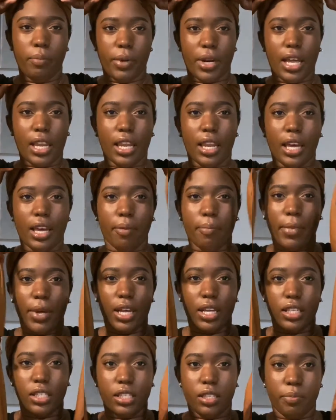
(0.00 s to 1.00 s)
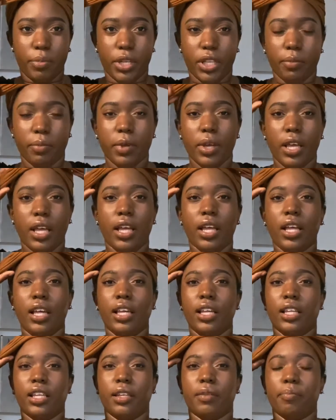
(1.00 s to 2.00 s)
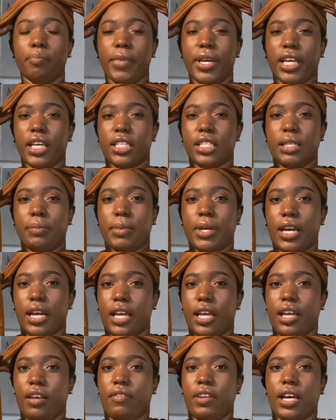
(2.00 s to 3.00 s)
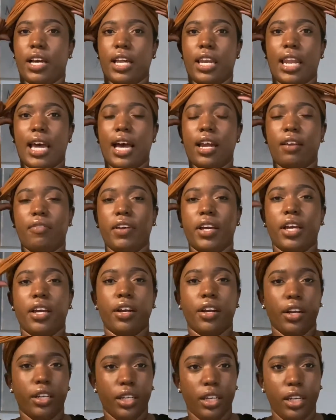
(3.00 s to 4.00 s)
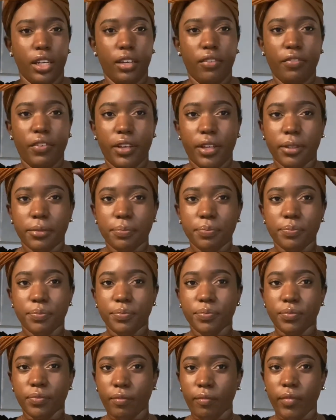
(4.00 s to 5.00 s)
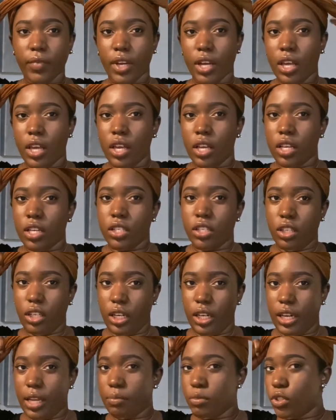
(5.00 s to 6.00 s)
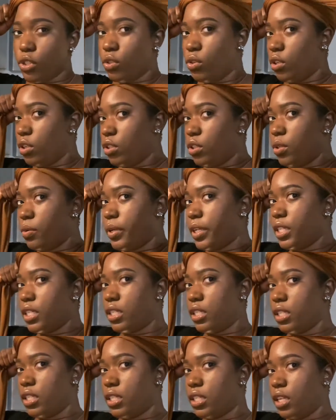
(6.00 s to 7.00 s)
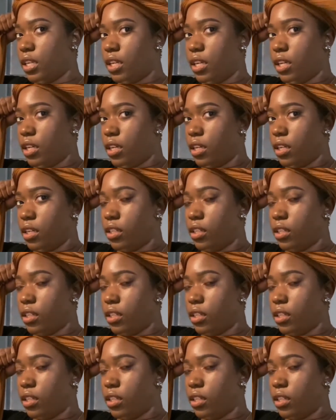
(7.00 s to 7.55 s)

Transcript: But I like mine to make it seem like I have like a lot of hair underneath it. So then I'm just gonna twist this in.